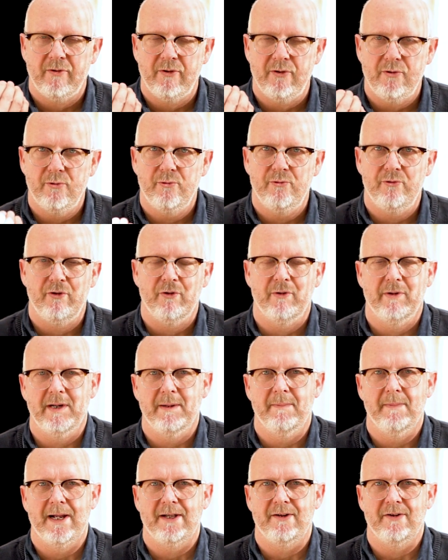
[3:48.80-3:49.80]
Use your
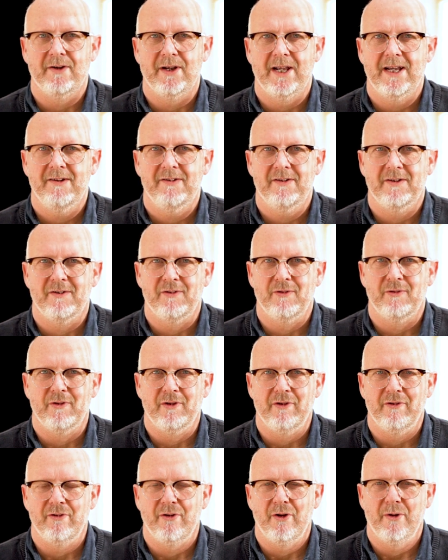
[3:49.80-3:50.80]
imagination to
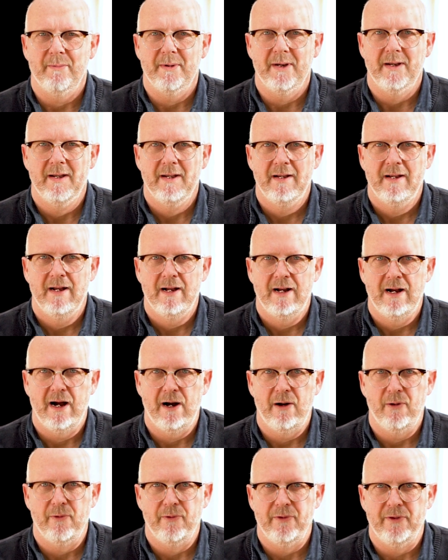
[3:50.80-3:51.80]
determine
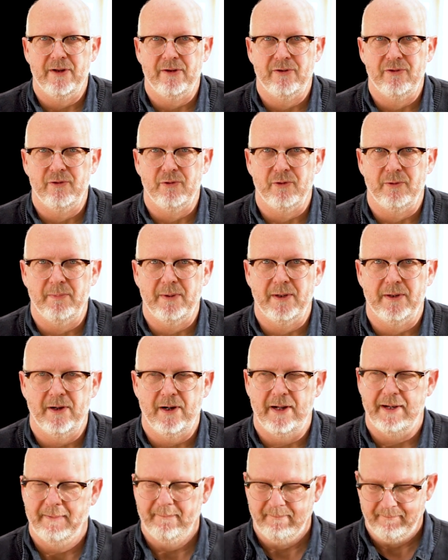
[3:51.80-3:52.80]
how this should be
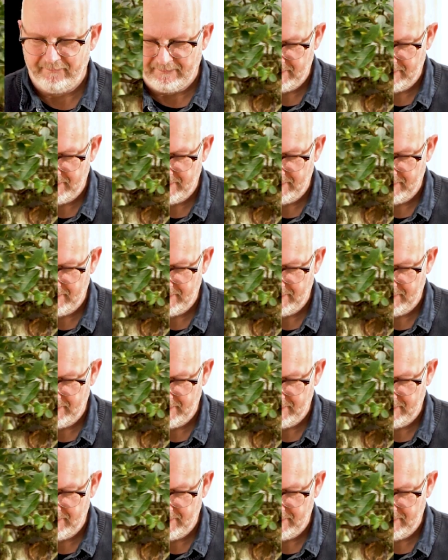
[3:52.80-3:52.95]
done.